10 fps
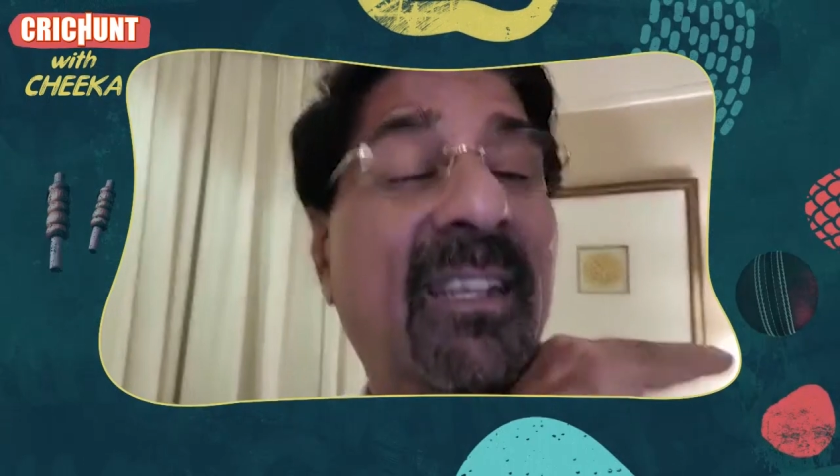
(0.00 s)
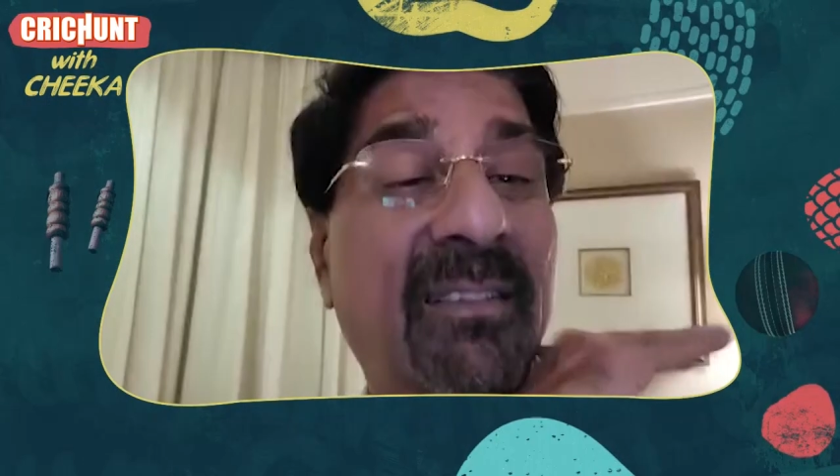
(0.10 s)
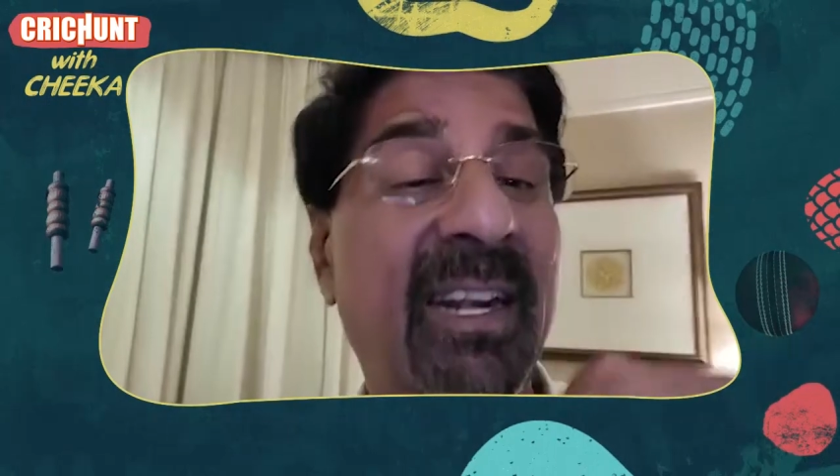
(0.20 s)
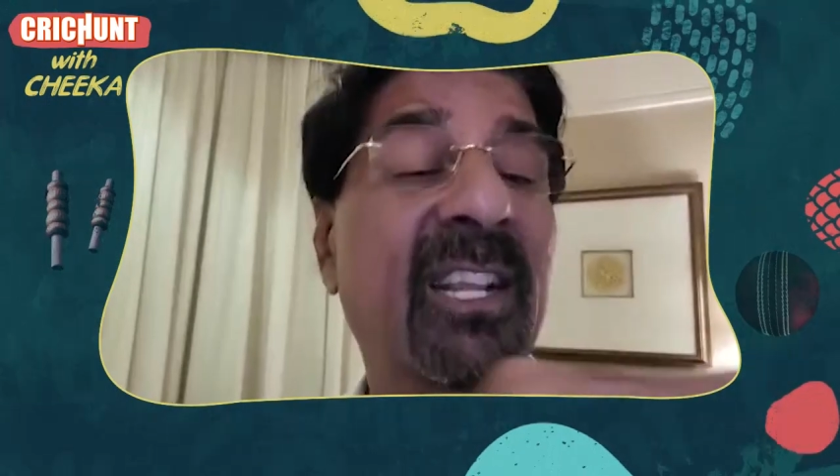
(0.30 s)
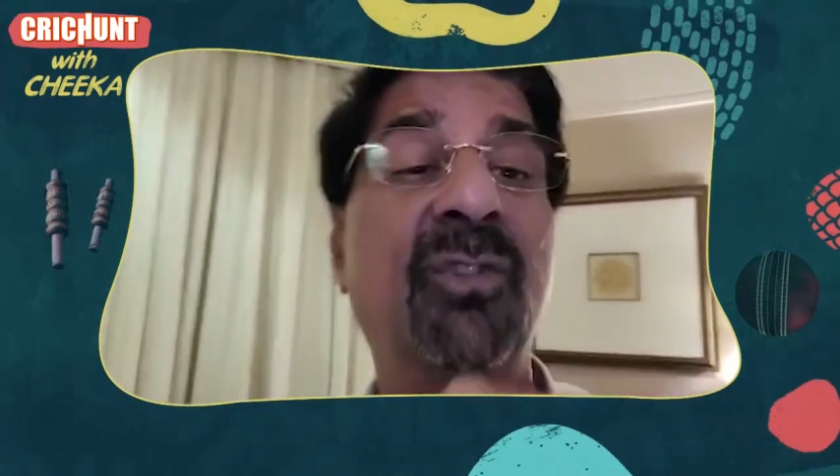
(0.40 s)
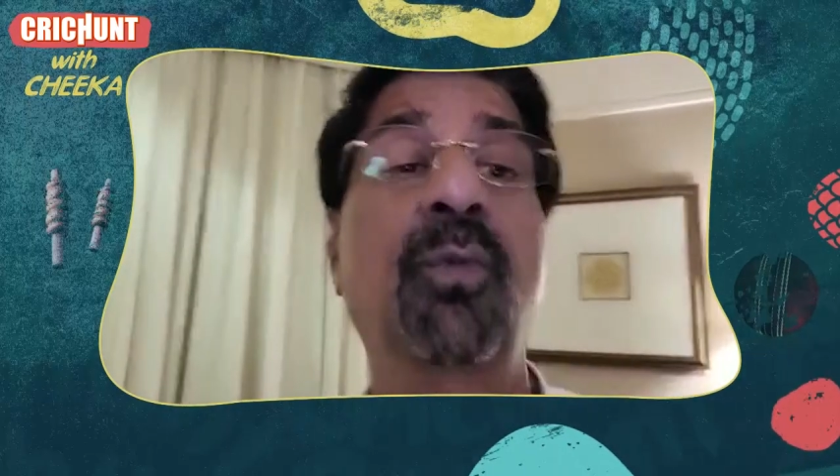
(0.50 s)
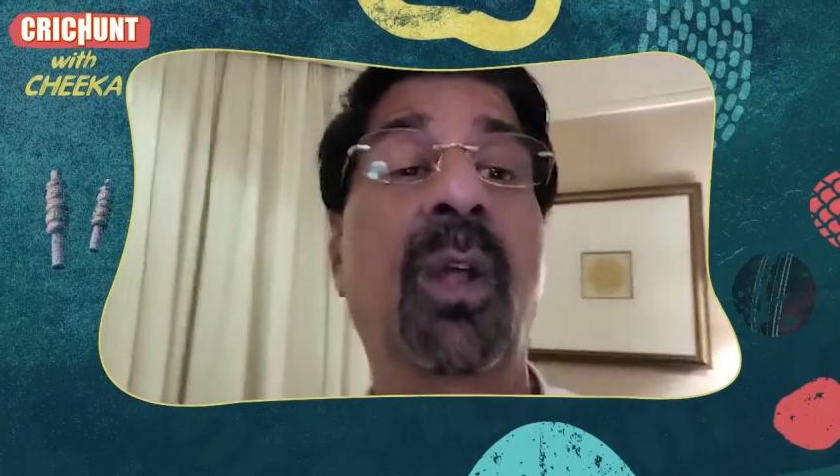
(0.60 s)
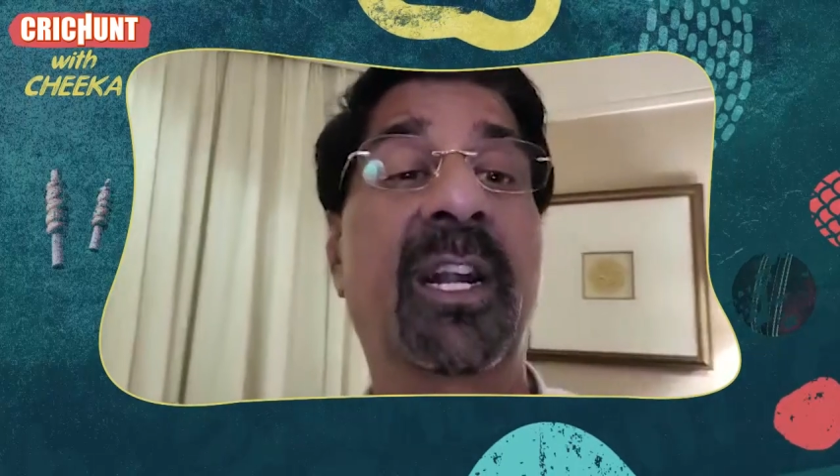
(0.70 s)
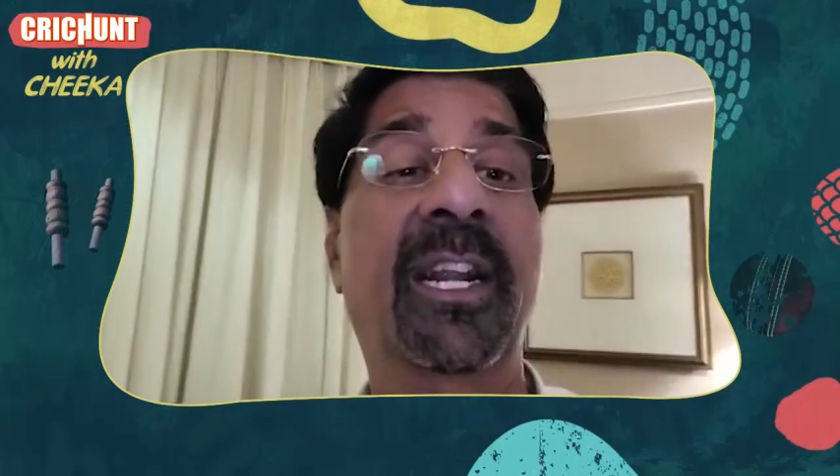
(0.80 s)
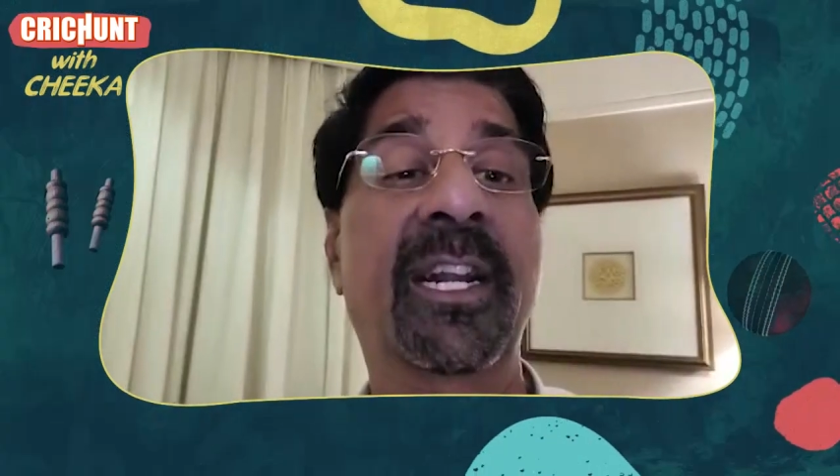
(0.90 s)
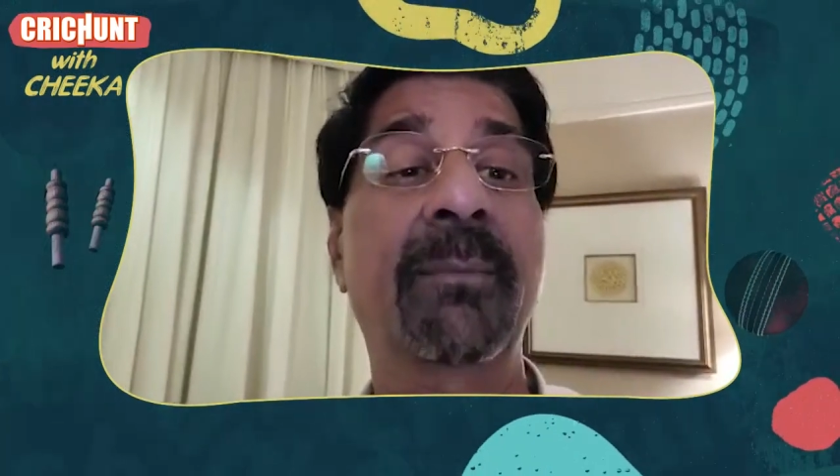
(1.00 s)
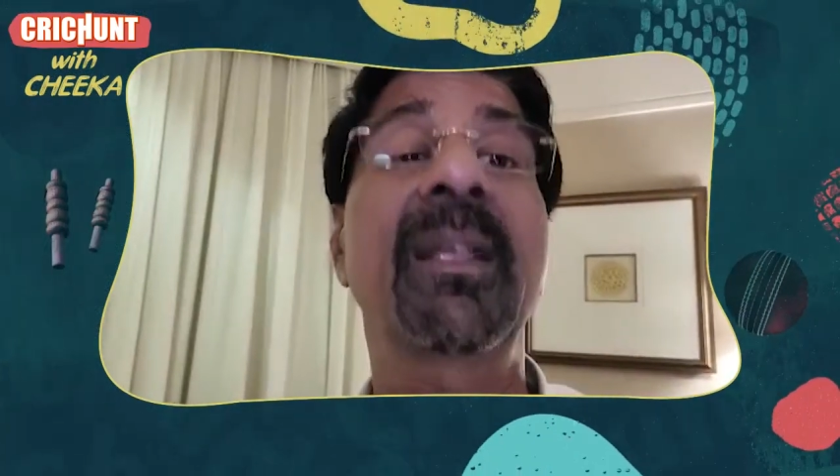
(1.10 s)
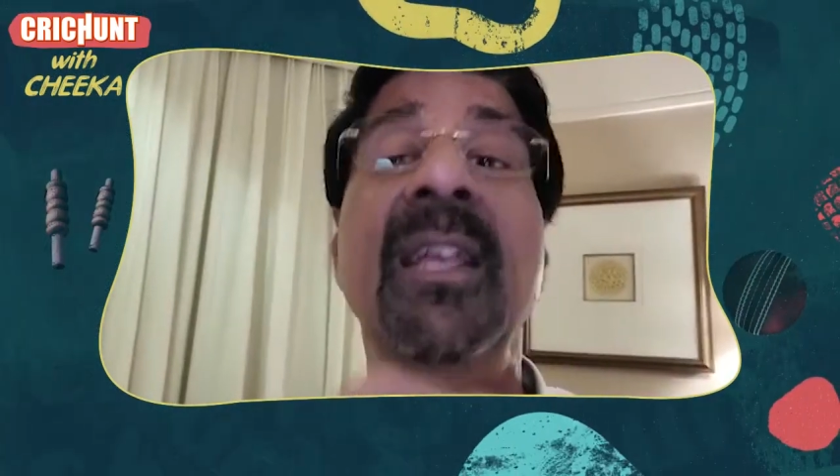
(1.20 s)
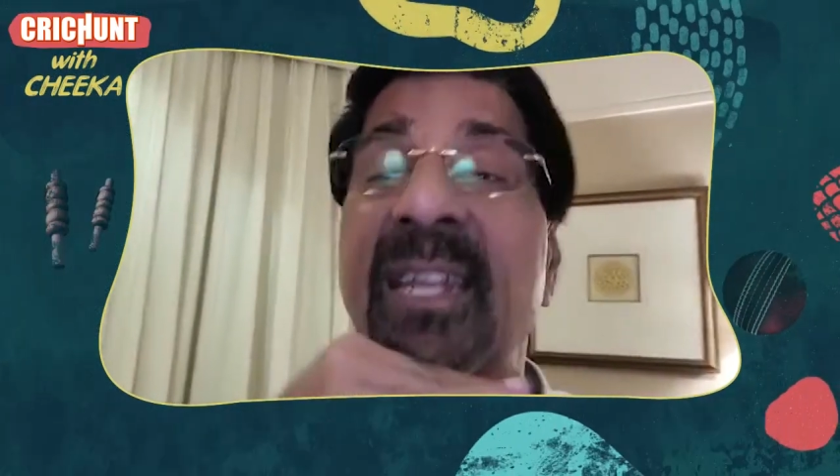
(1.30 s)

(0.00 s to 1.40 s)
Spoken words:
the greatest quality in him.